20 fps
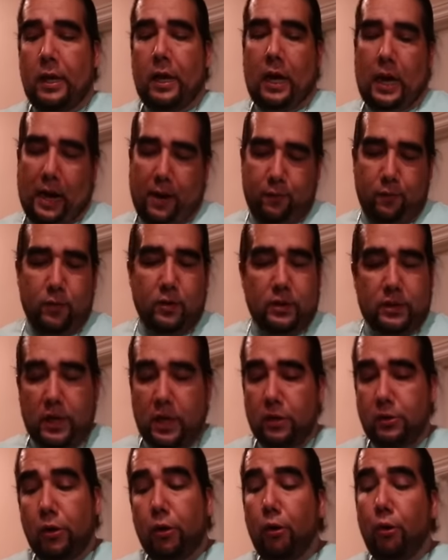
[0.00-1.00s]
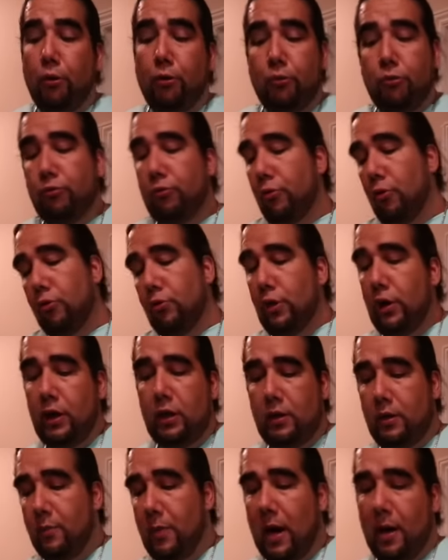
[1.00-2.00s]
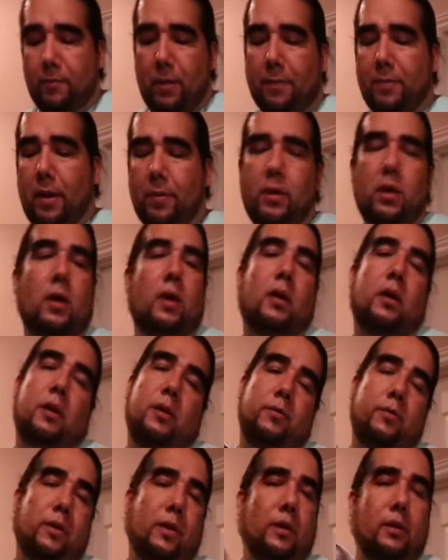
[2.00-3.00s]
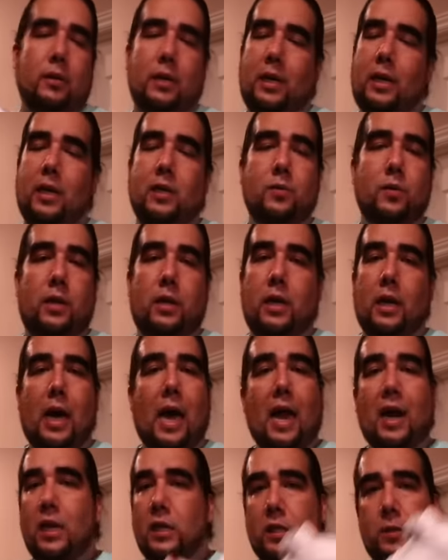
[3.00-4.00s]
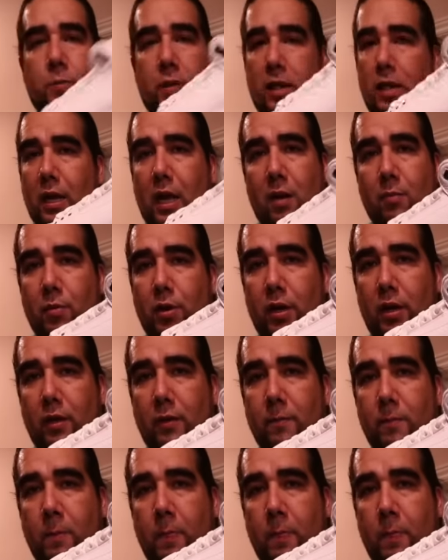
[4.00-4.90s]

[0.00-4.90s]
And everyone says you you need to buy blah blah. Well, it is what it is. I didn't spend a lot of money.